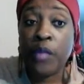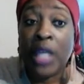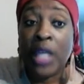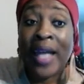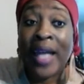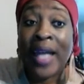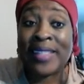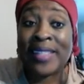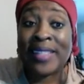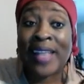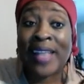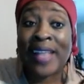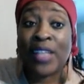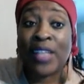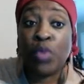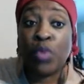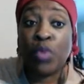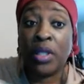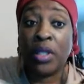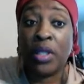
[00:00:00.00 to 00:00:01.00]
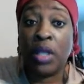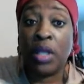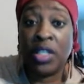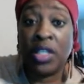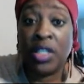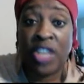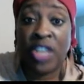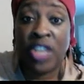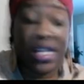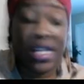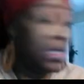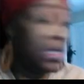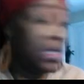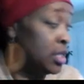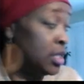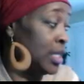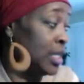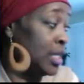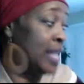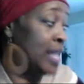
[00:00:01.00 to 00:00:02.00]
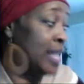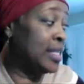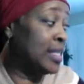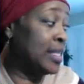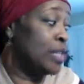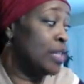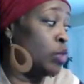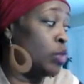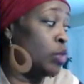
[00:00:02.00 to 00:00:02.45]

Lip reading: lot size will adjust. The lot size